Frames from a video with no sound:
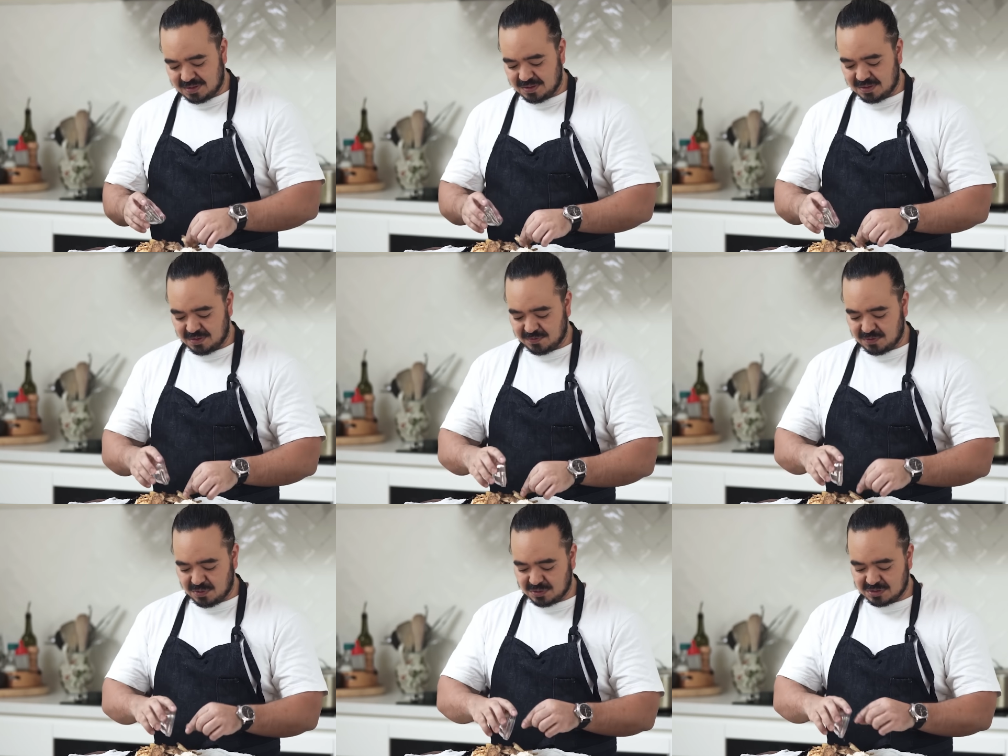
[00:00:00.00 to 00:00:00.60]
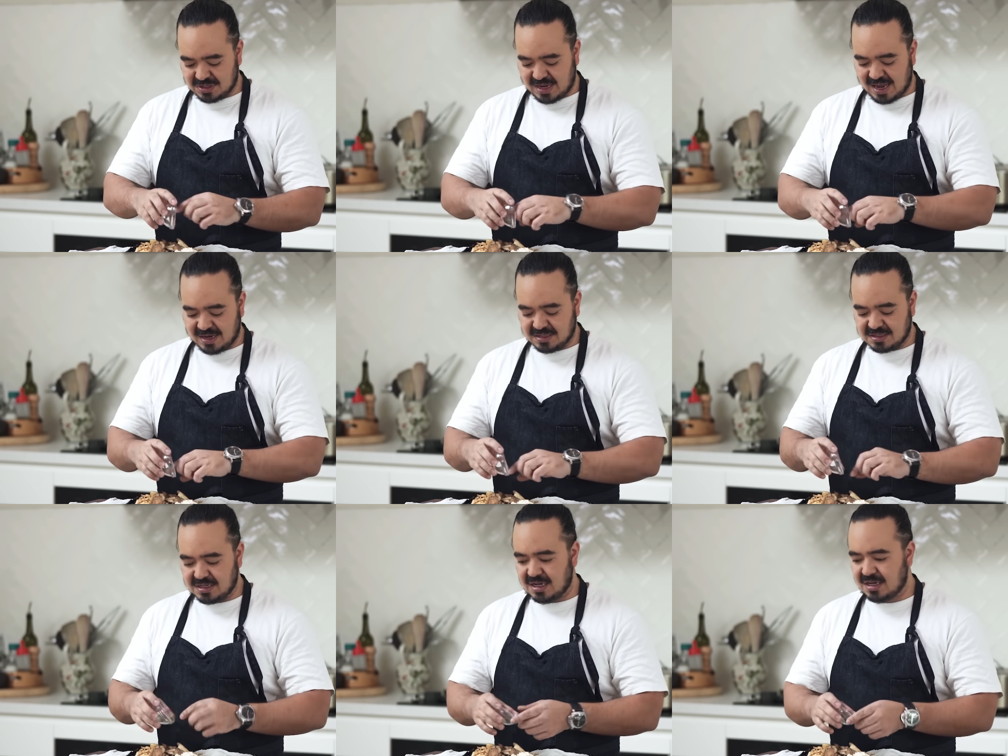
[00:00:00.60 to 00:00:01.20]
Of course, an
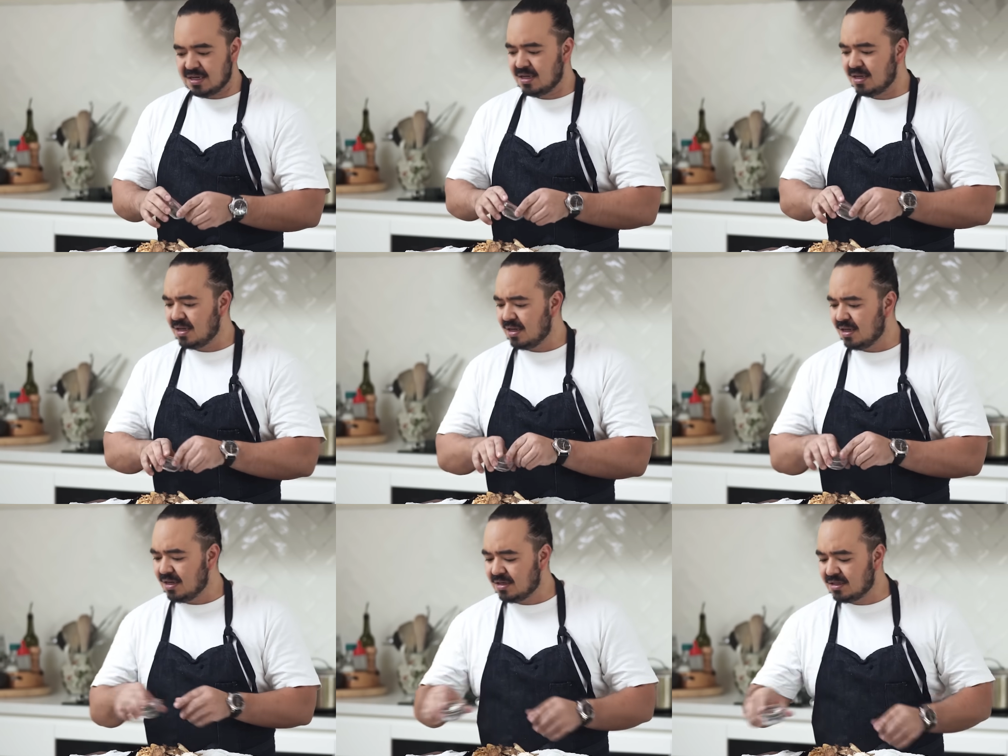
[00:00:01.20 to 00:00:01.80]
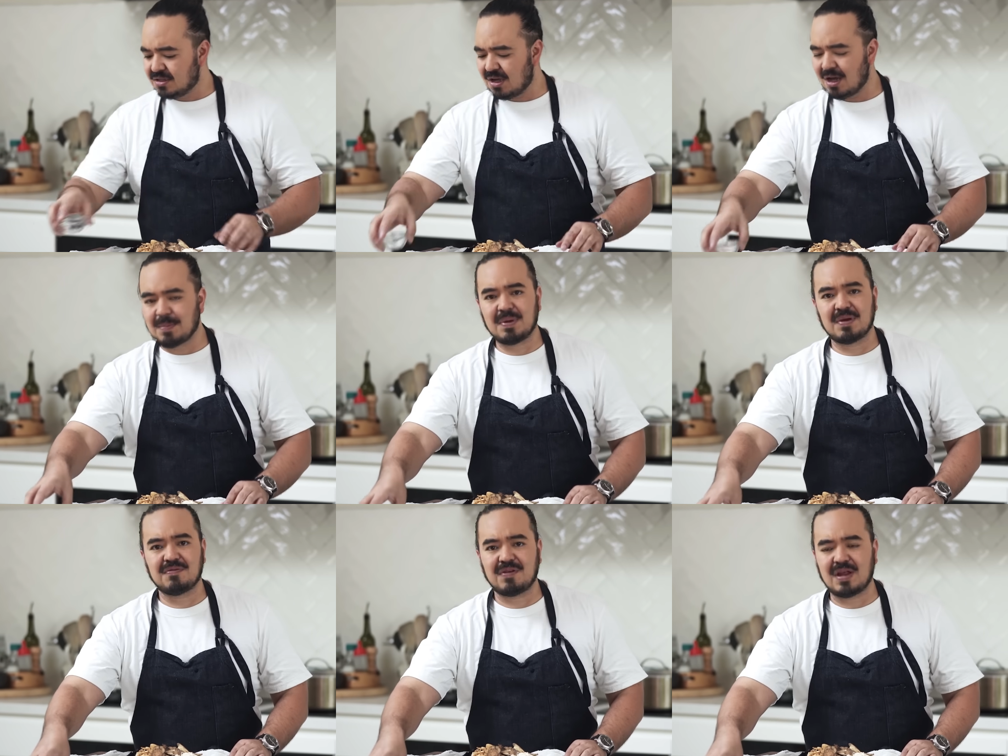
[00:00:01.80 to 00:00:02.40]
aniseed type
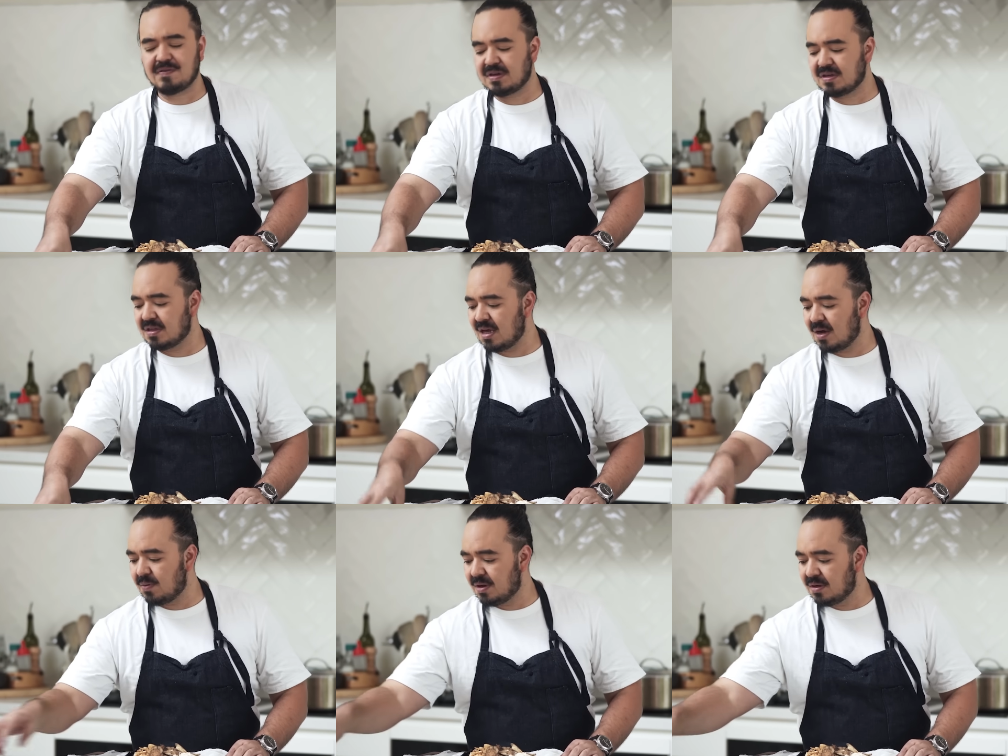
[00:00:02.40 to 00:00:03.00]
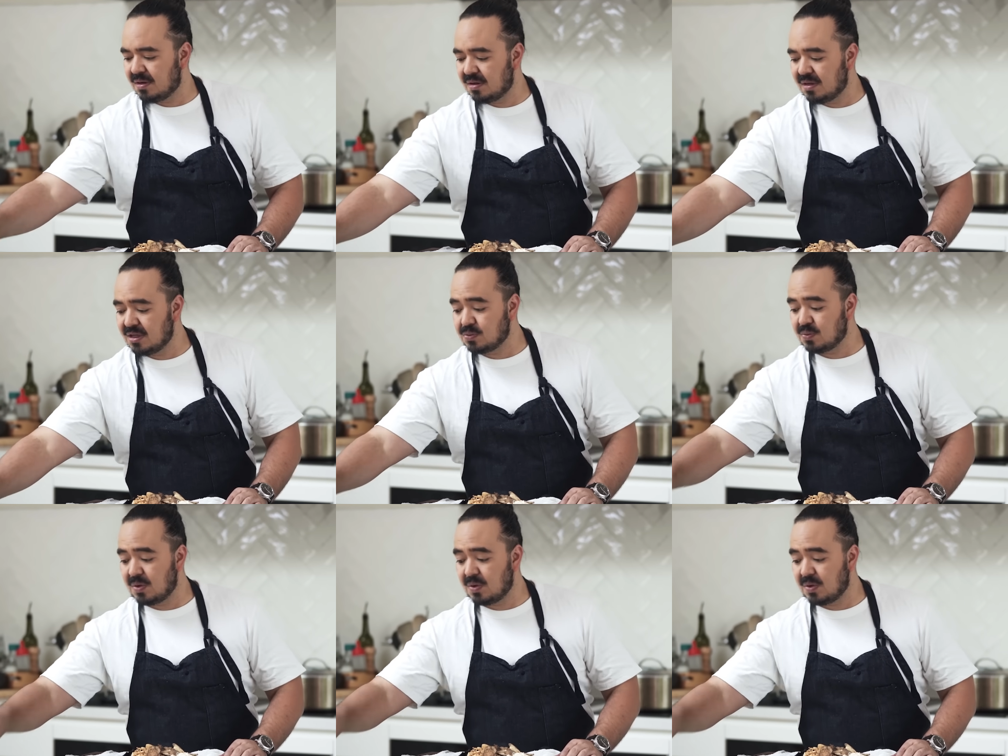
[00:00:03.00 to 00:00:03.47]
flavor to that one as